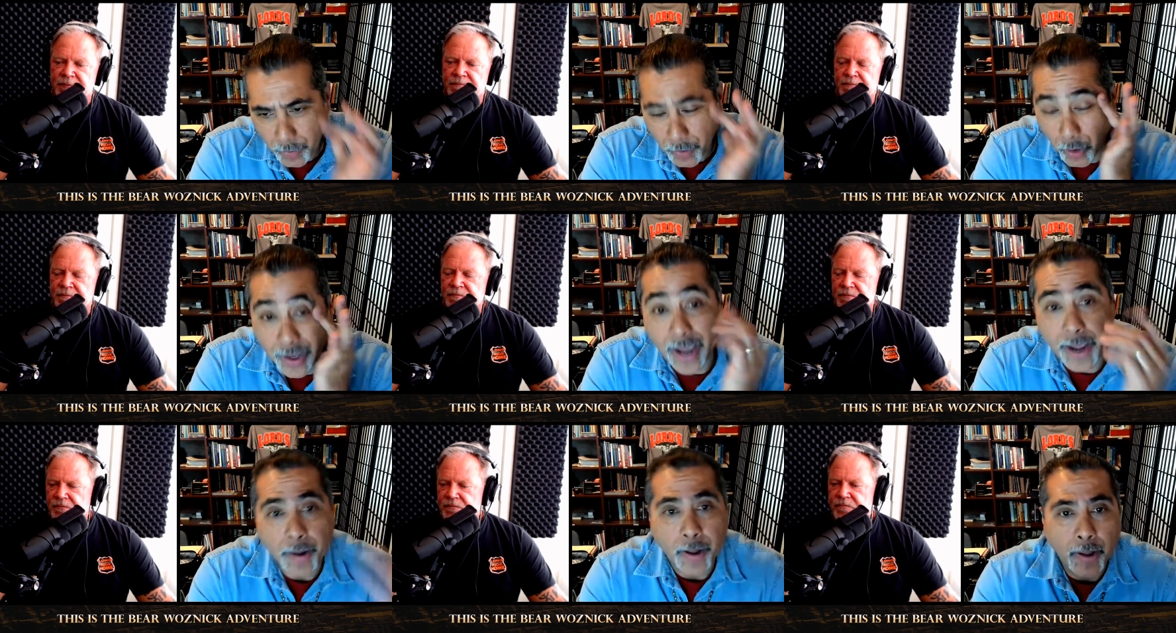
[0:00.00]

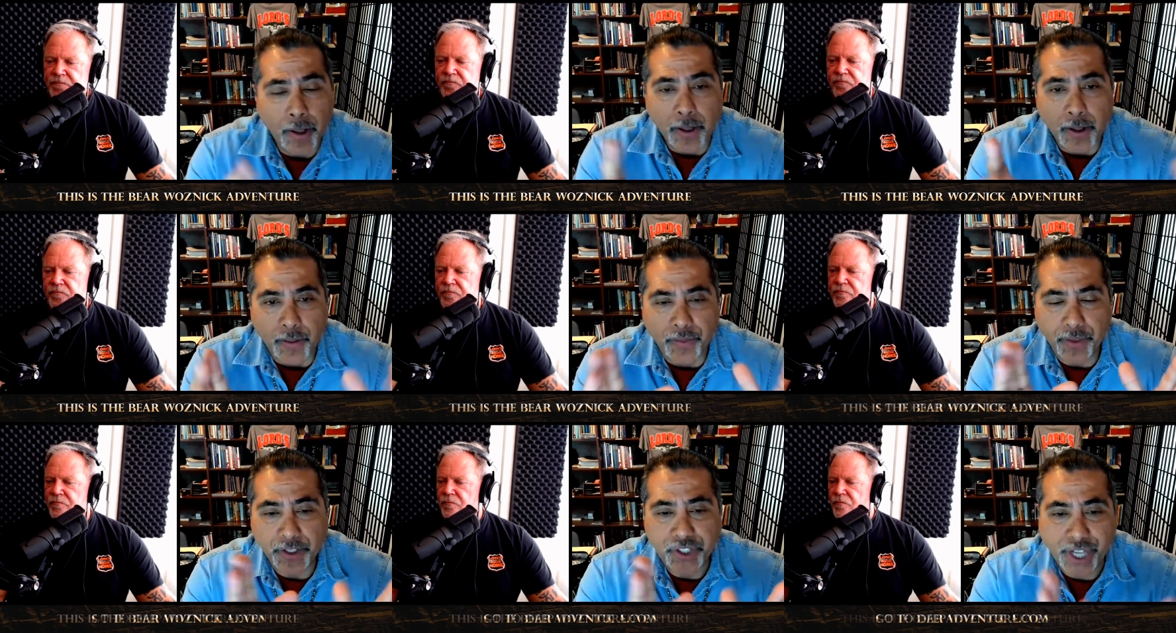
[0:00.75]
Speaker 1: Okay.
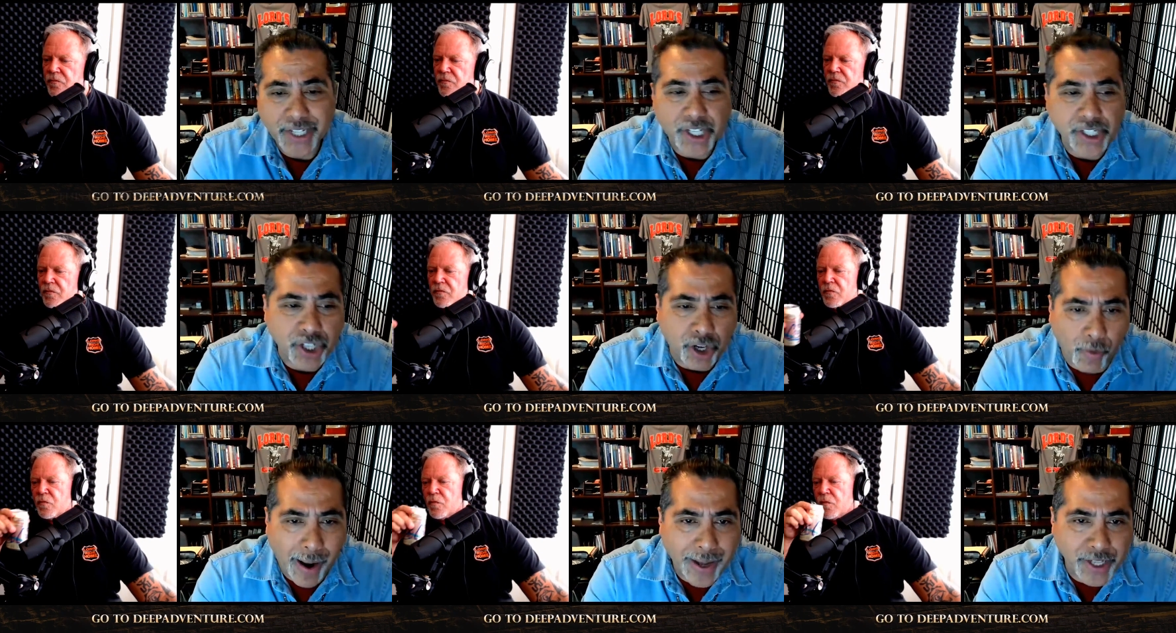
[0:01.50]
Jesus
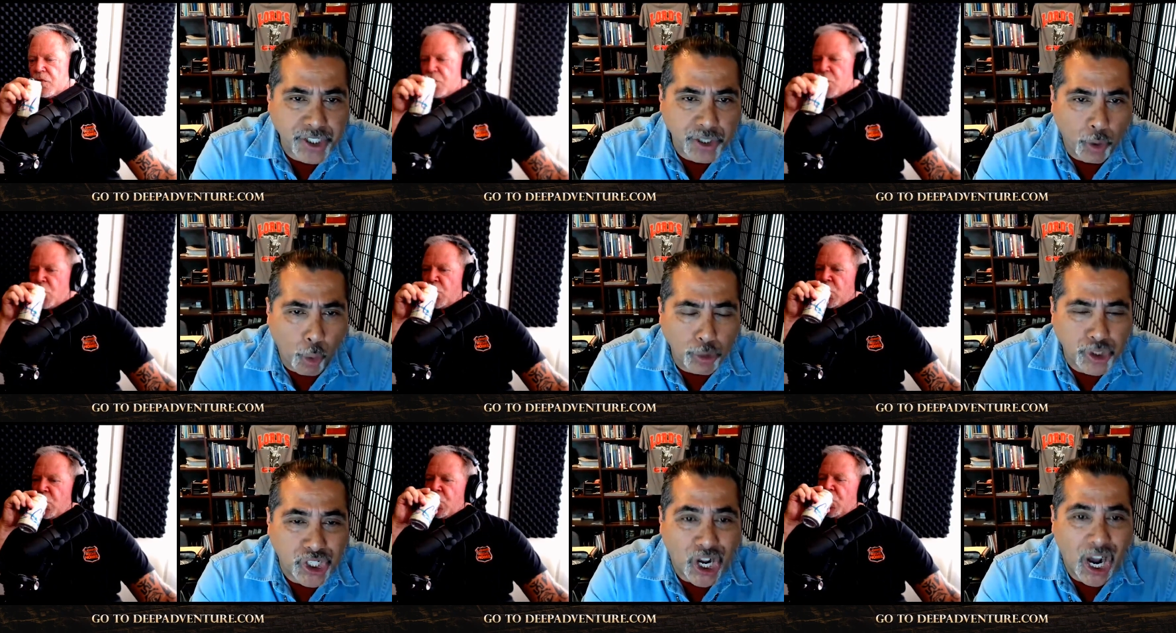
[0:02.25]
Christ,
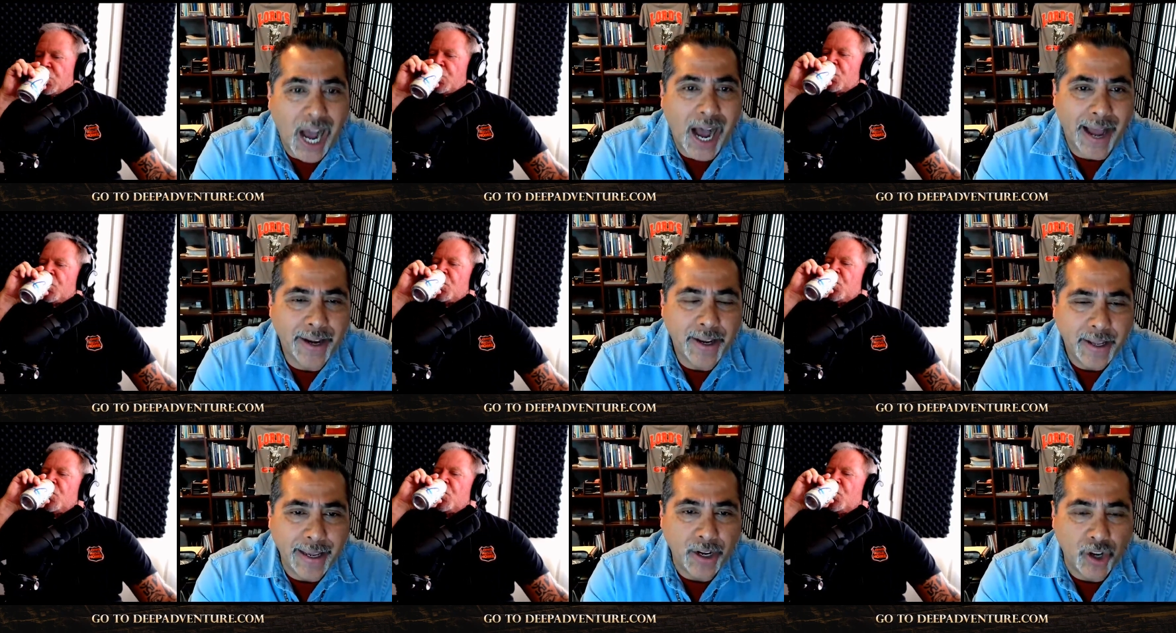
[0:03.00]
who's God
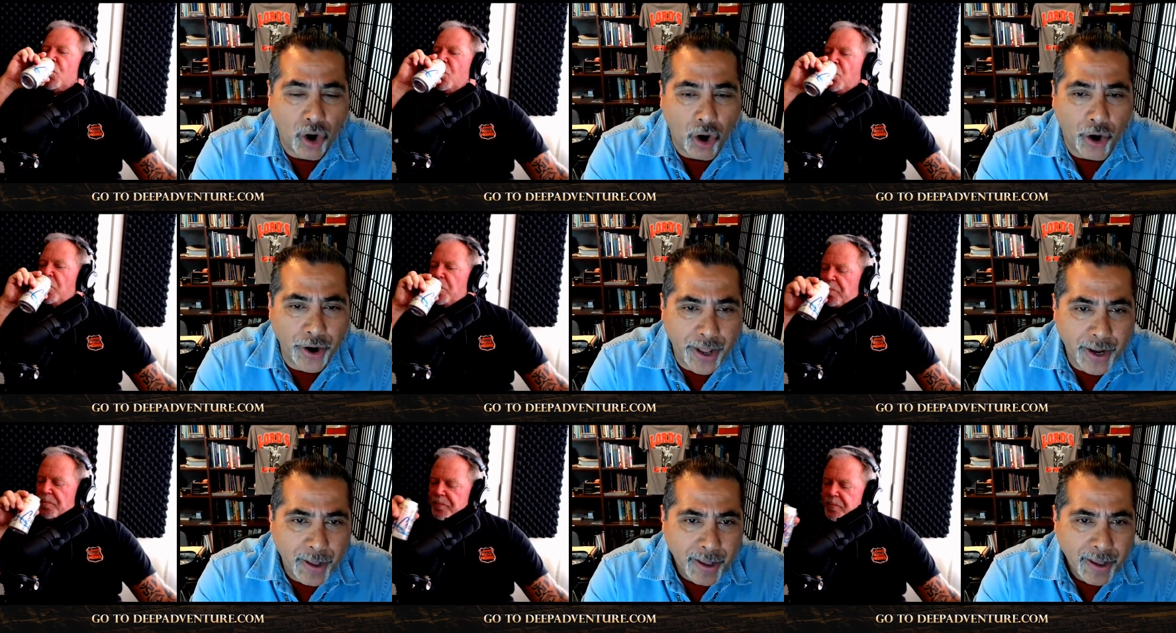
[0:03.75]

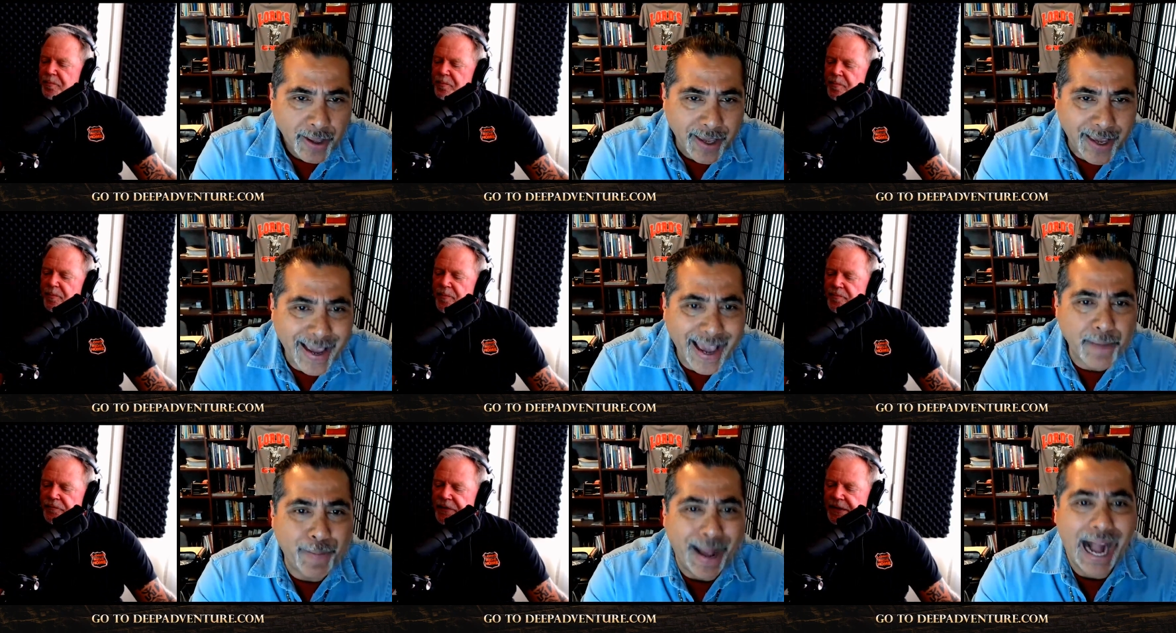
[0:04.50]
incarnate, he
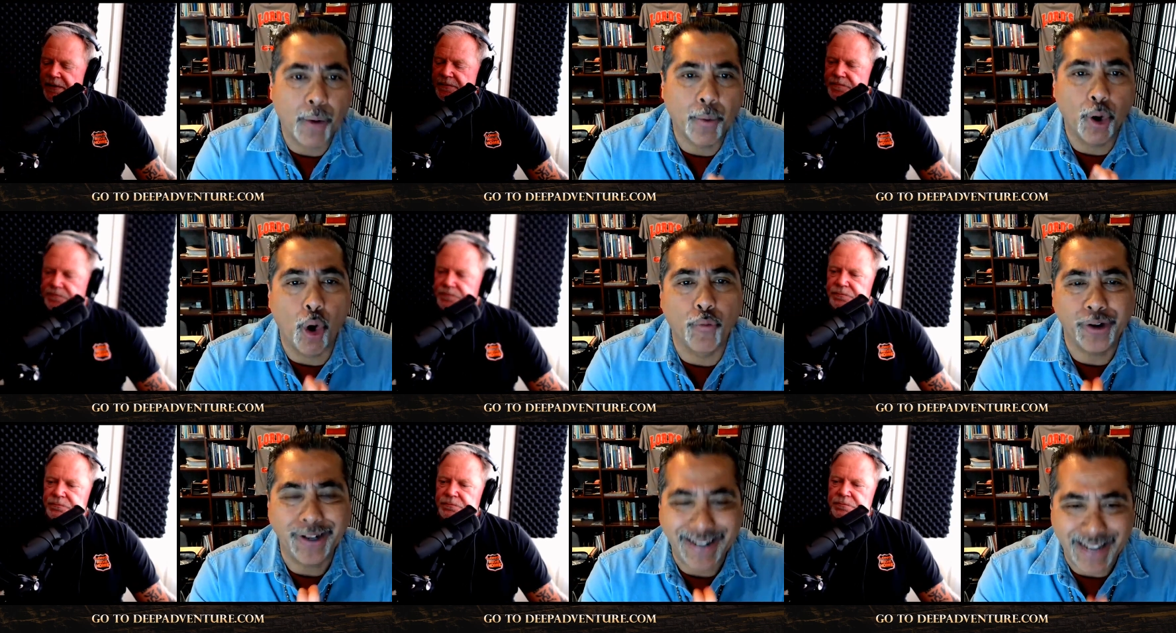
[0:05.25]
had power
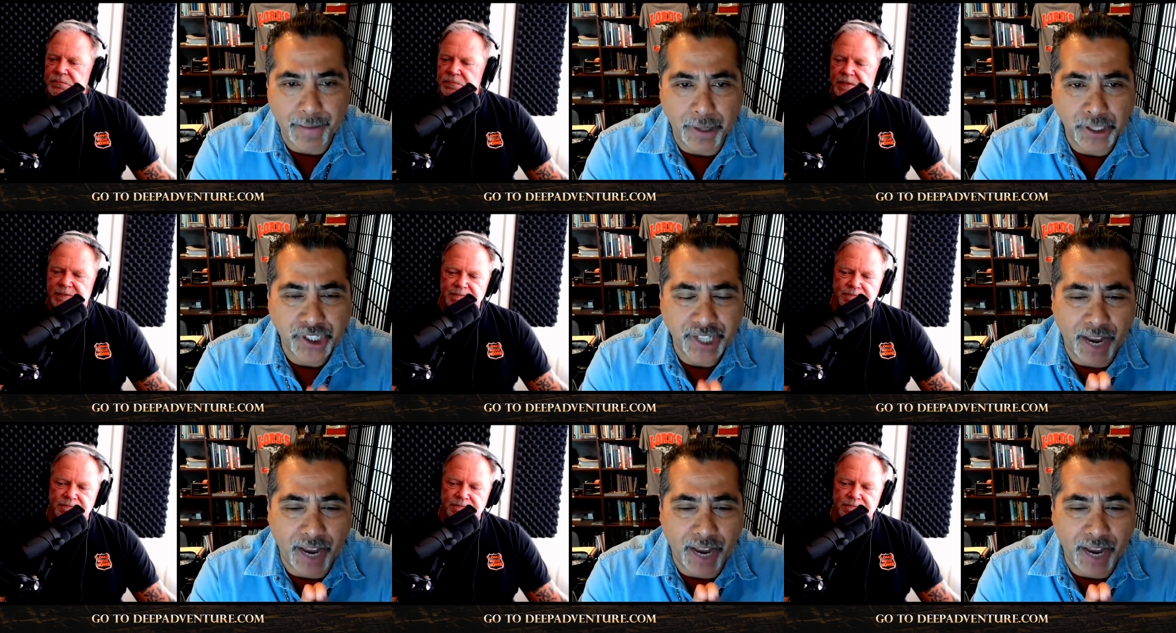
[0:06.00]
over demons.